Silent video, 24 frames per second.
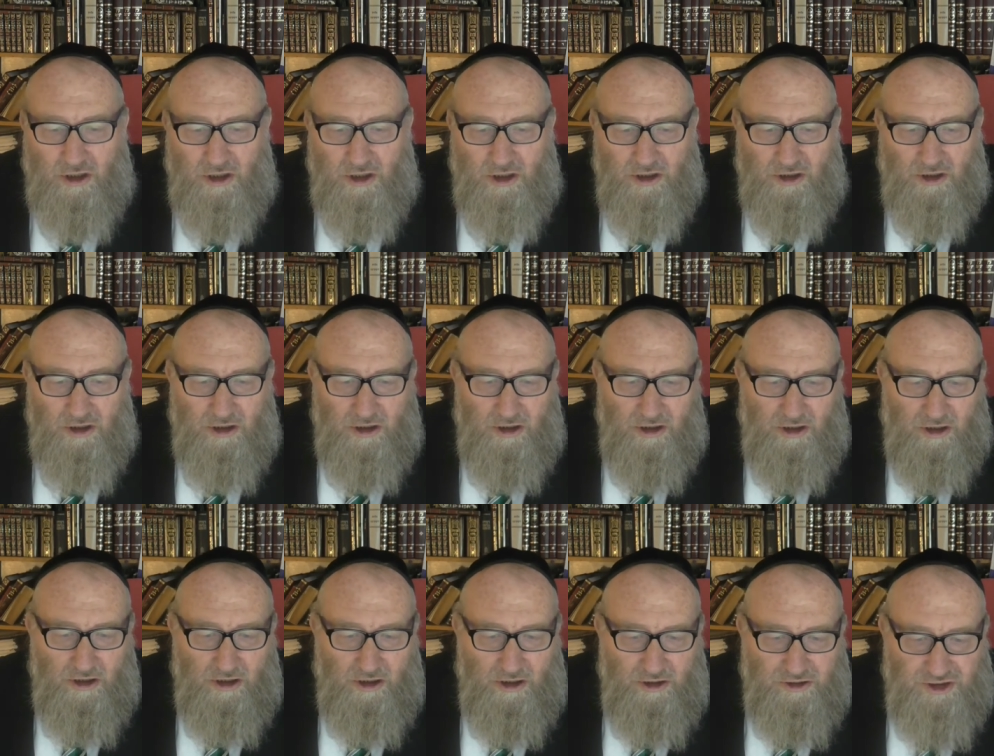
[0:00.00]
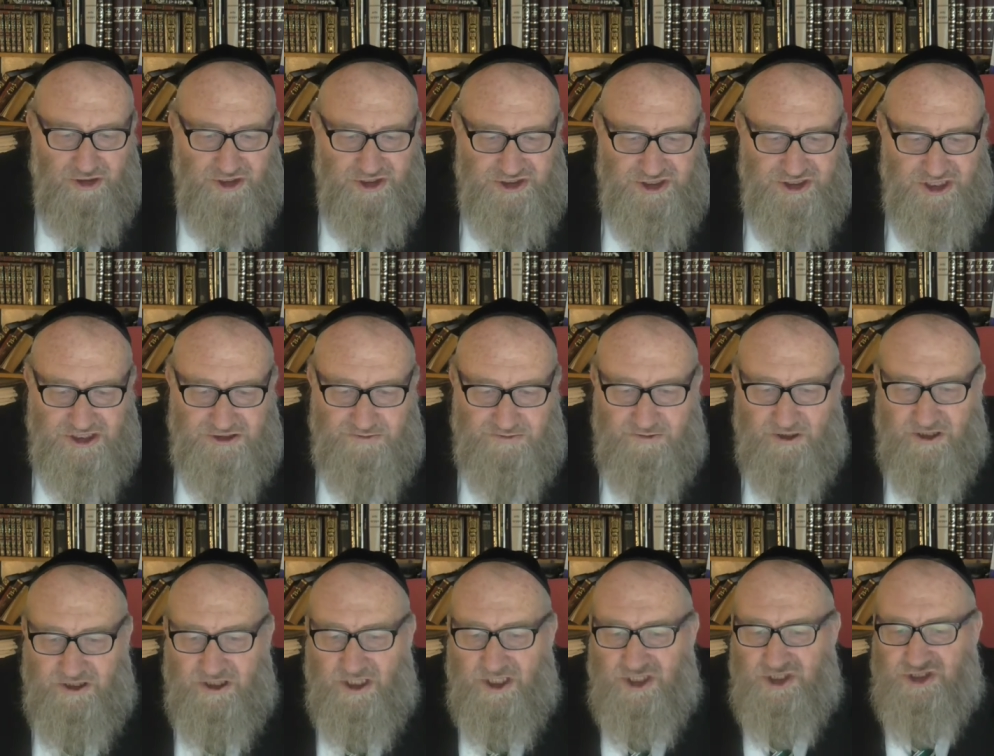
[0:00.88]
on, on, this
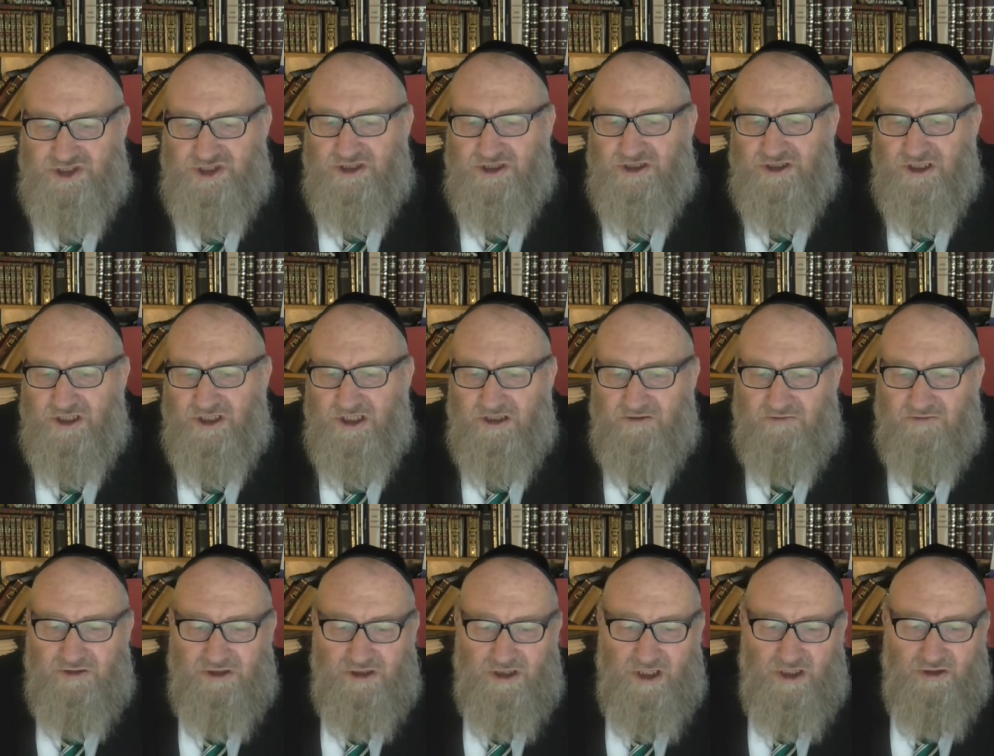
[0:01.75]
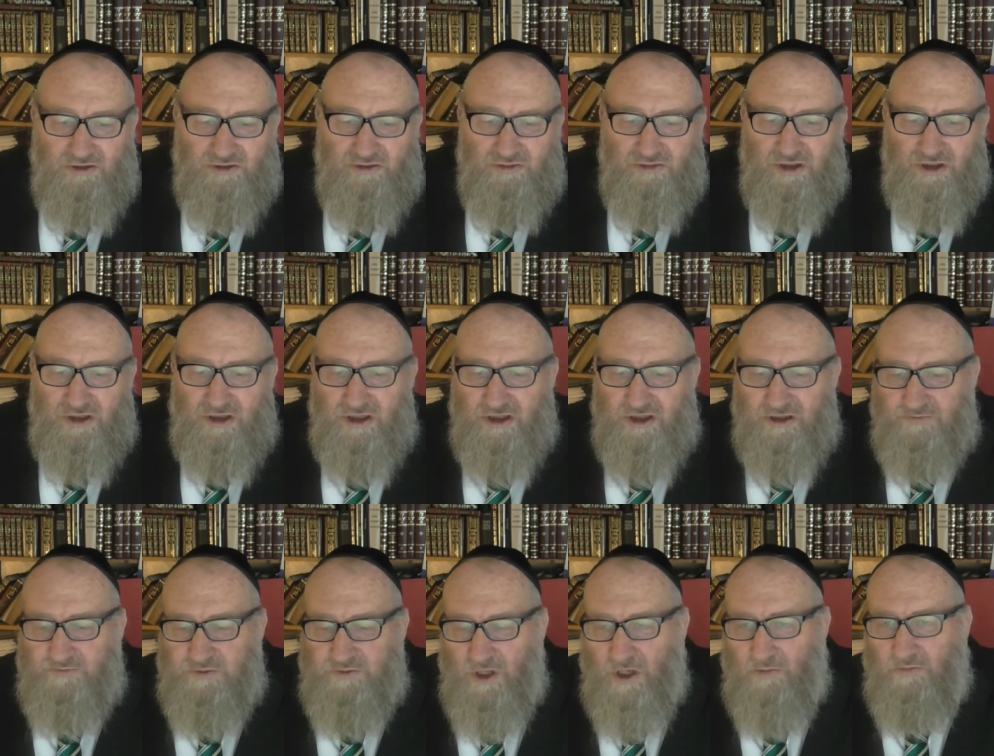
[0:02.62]
explanation, even though there were a lot
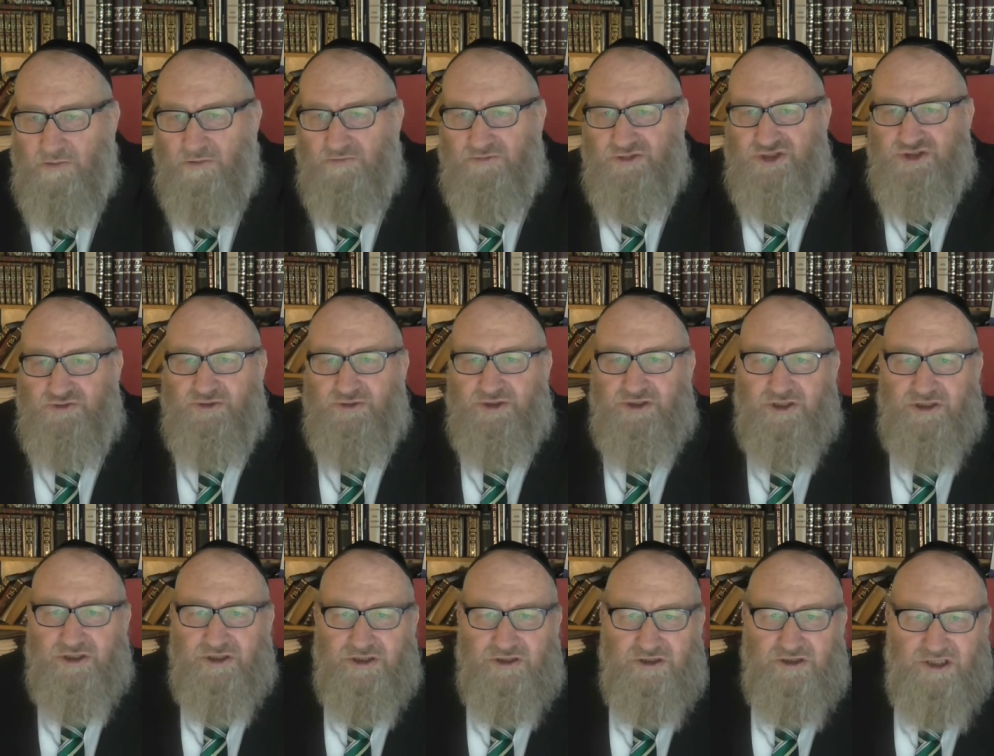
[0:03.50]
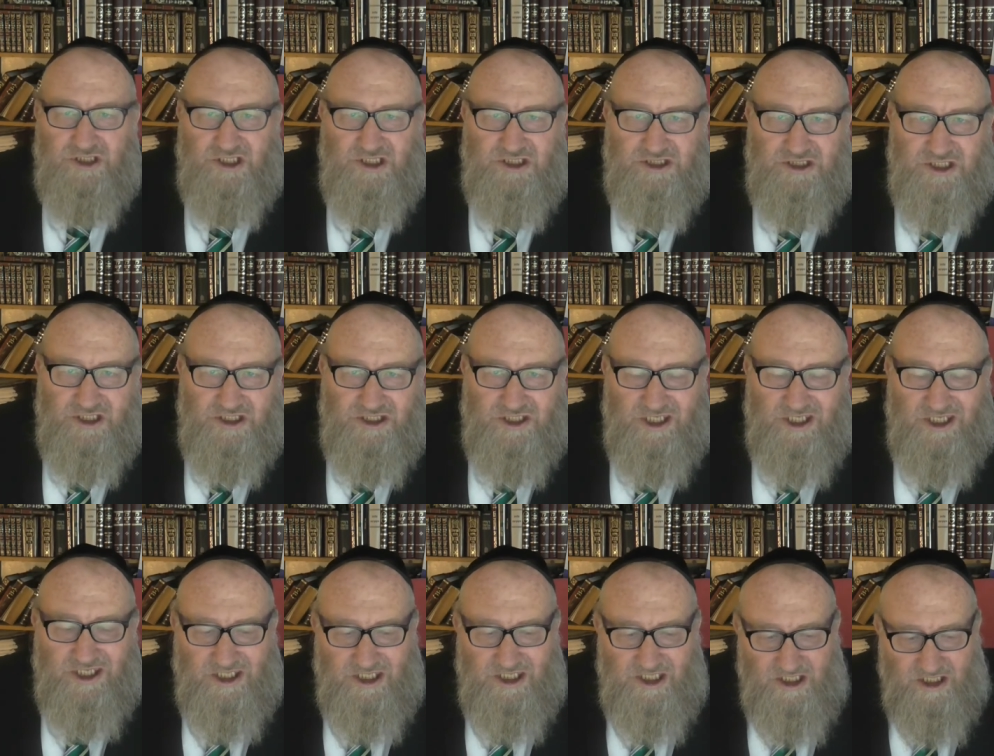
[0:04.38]
of problems with it, that, that
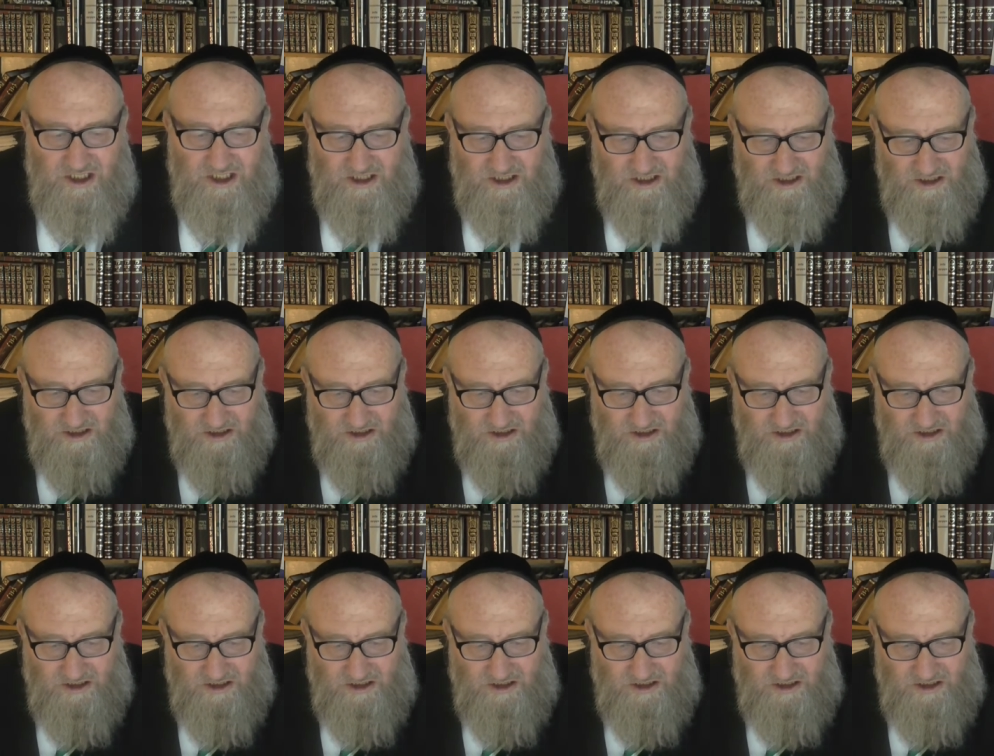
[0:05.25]
they